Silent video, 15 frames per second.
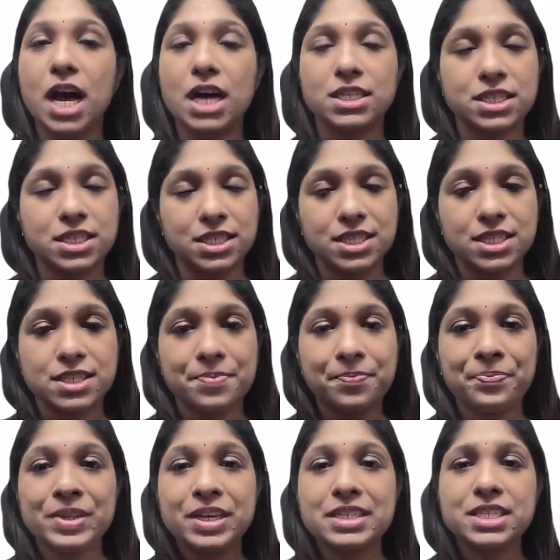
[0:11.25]
articles,
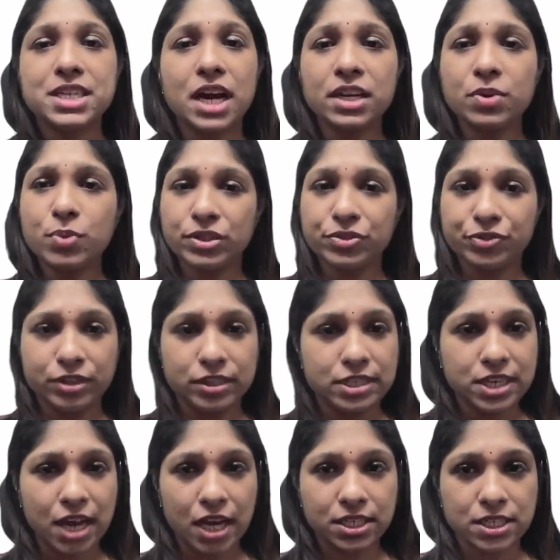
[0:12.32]
starting with the
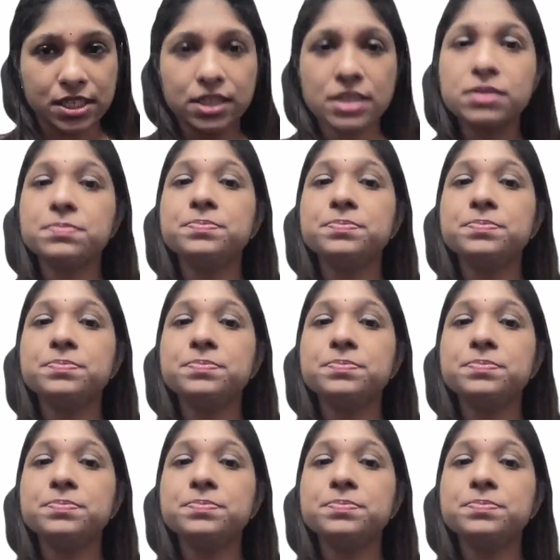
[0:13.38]
first article.